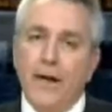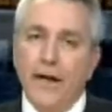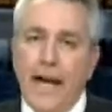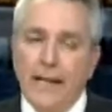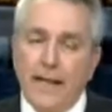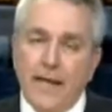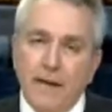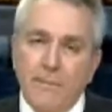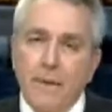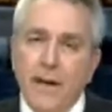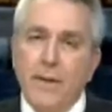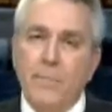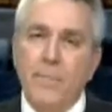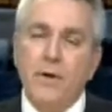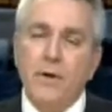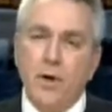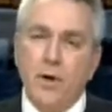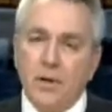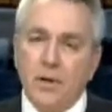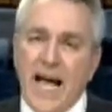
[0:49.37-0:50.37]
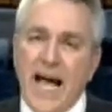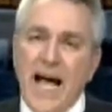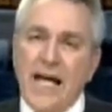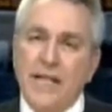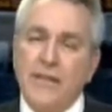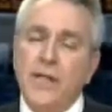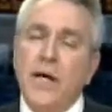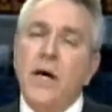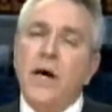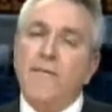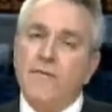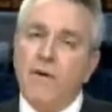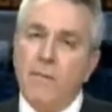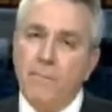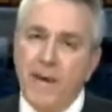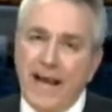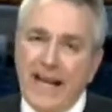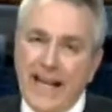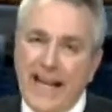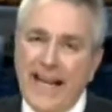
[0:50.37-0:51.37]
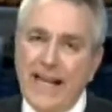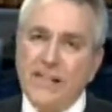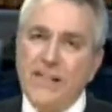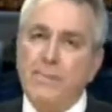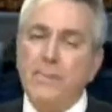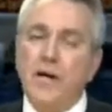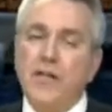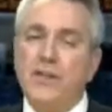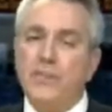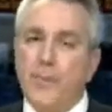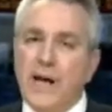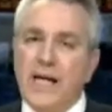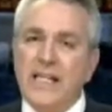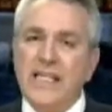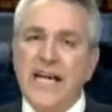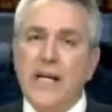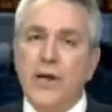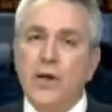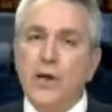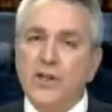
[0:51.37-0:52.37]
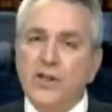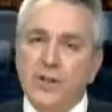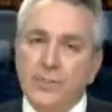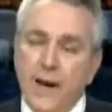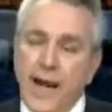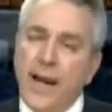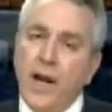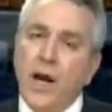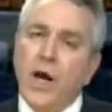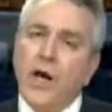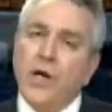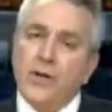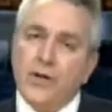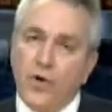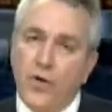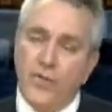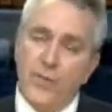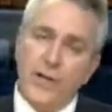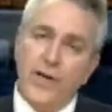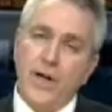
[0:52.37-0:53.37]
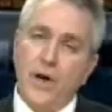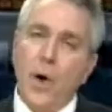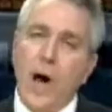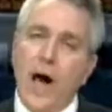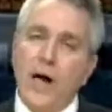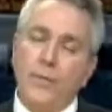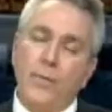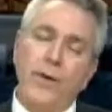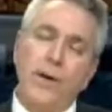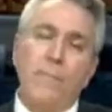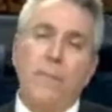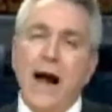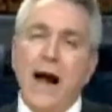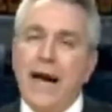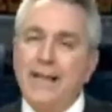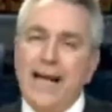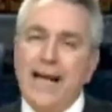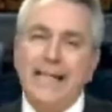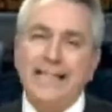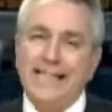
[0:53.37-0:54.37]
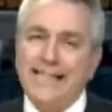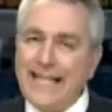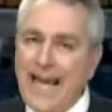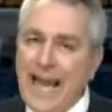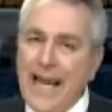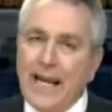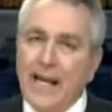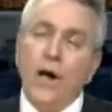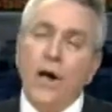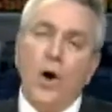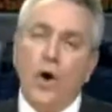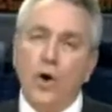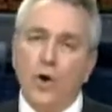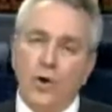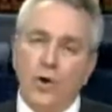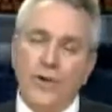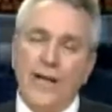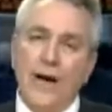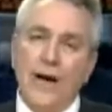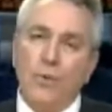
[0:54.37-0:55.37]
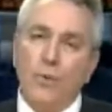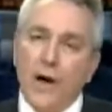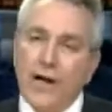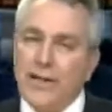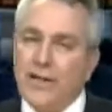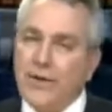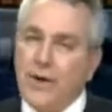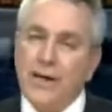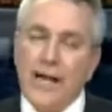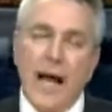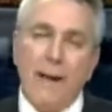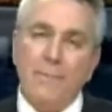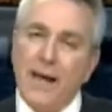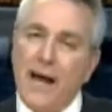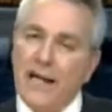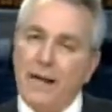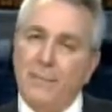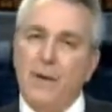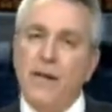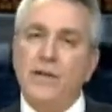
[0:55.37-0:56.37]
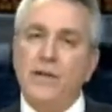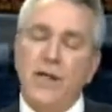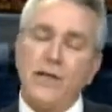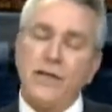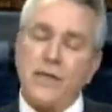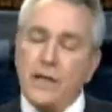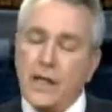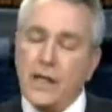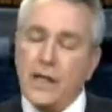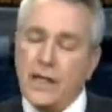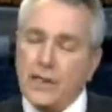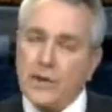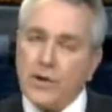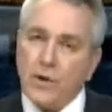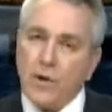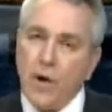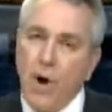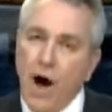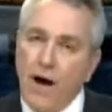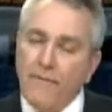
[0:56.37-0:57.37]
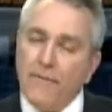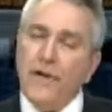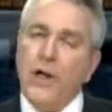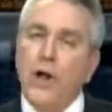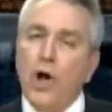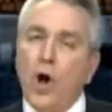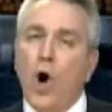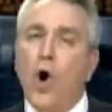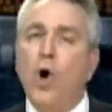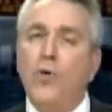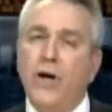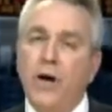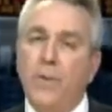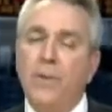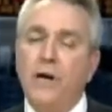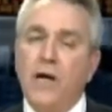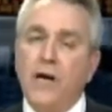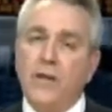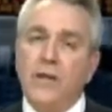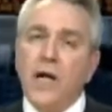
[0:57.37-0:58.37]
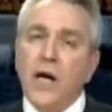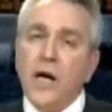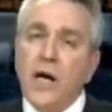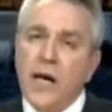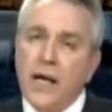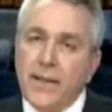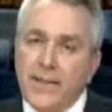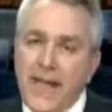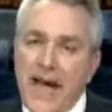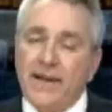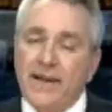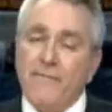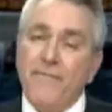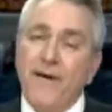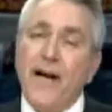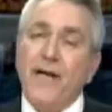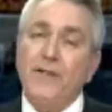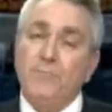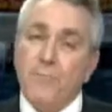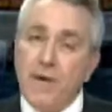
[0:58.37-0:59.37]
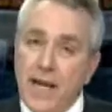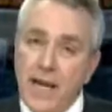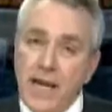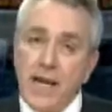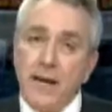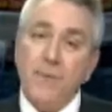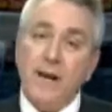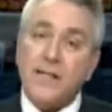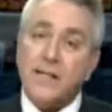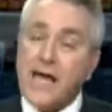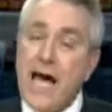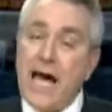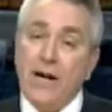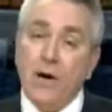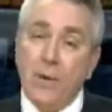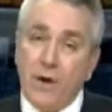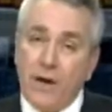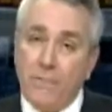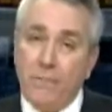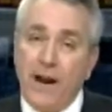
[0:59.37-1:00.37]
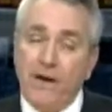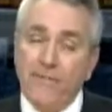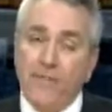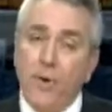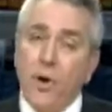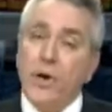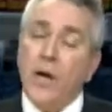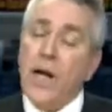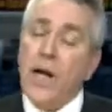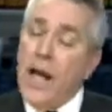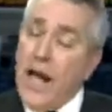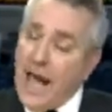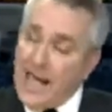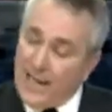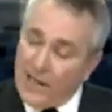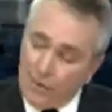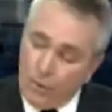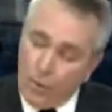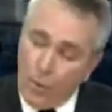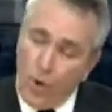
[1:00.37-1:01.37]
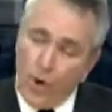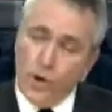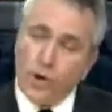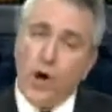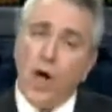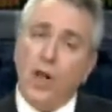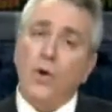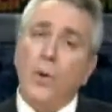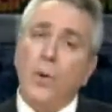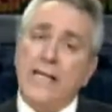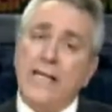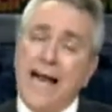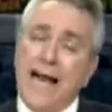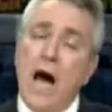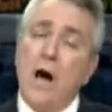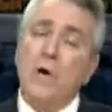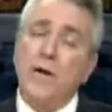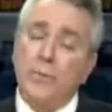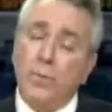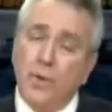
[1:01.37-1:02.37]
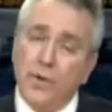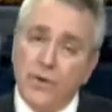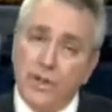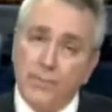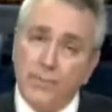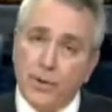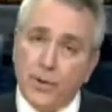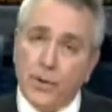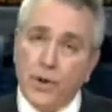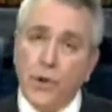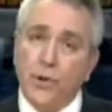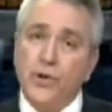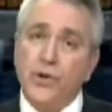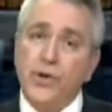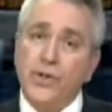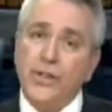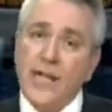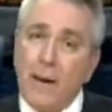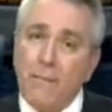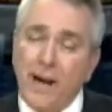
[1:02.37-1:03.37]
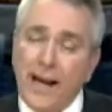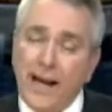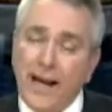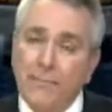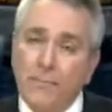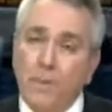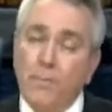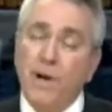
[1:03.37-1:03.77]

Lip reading: a guy like me, middle class, from making as much money as I used to make. So for me to go out and want to buy that steak or go to that restaurant, I'm not going to be as often to go there, because that affects me, because I don't want to pay for it. And it works all the way down. And when the producers stop making